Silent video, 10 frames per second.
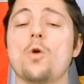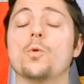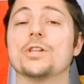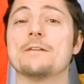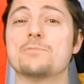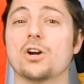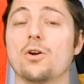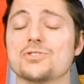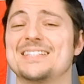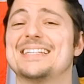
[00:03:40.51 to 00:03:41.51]
William
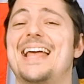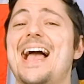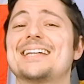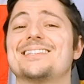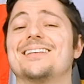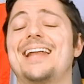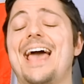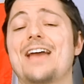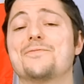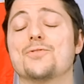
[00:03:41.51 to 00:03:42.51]
Karlsson's an excellent
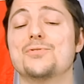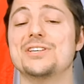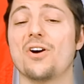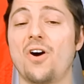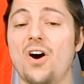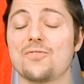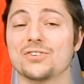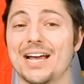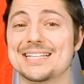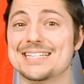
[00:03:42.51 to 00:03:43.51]
add for the off
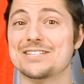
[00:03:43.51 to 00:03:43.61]
nights,